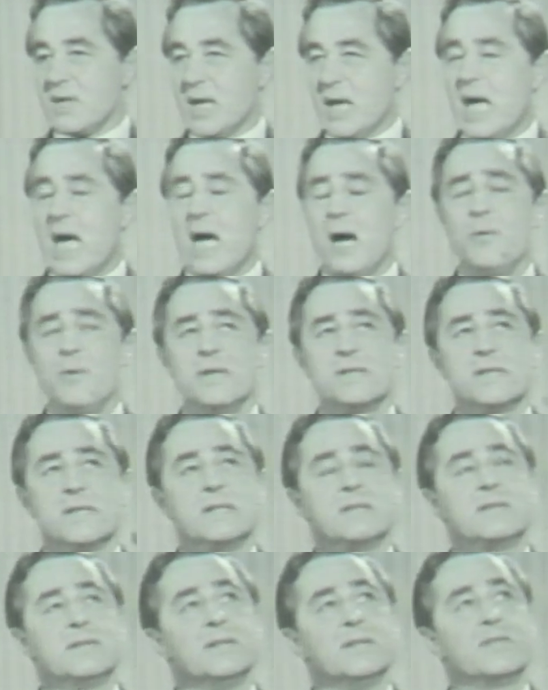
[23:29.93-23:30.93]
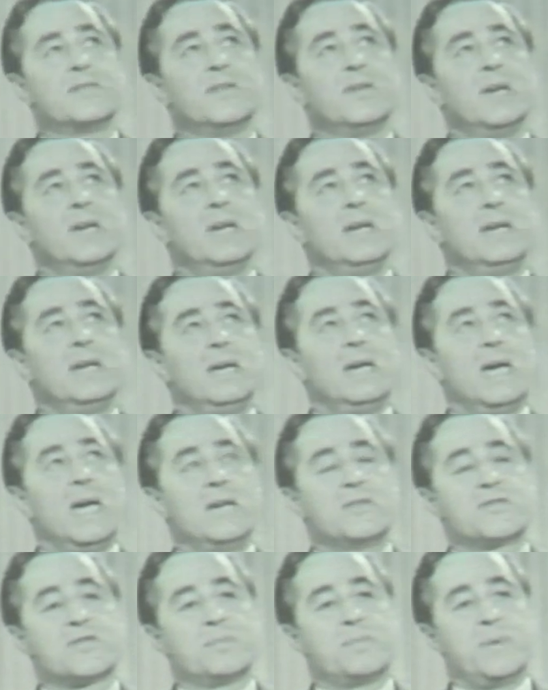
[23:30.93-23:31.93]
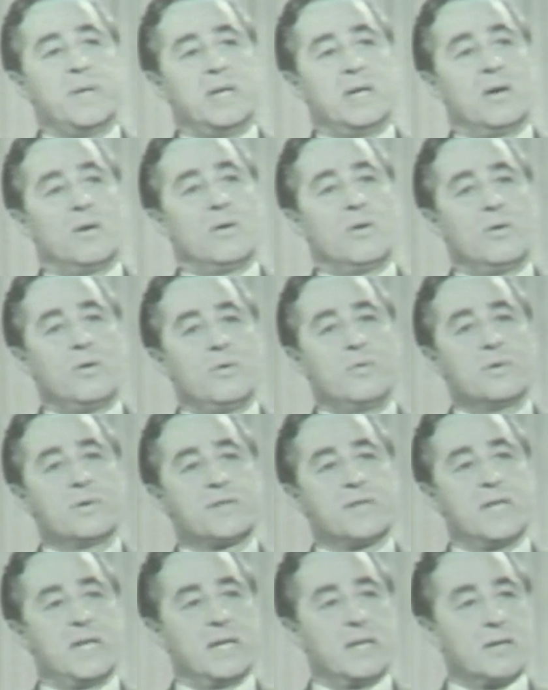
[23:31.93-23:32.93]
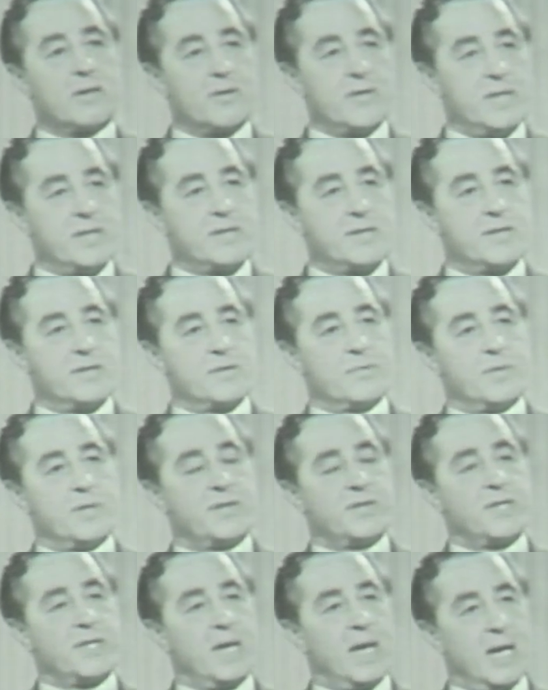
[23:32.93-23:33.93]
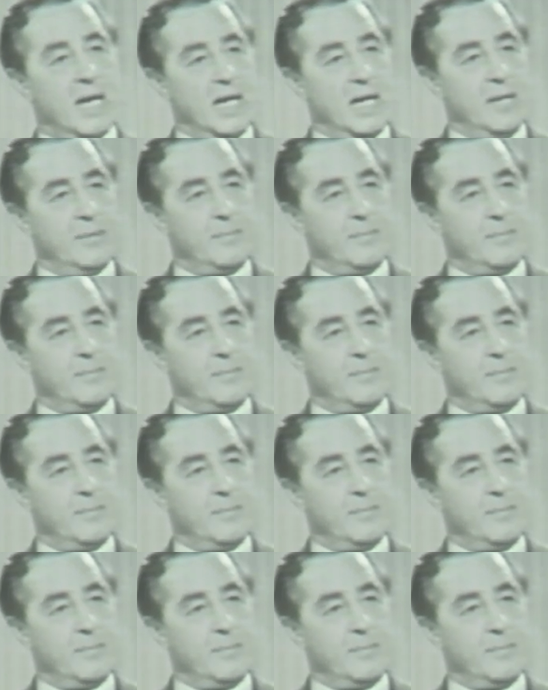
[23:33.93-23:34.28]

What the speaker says: How is it that entropy always increases with time?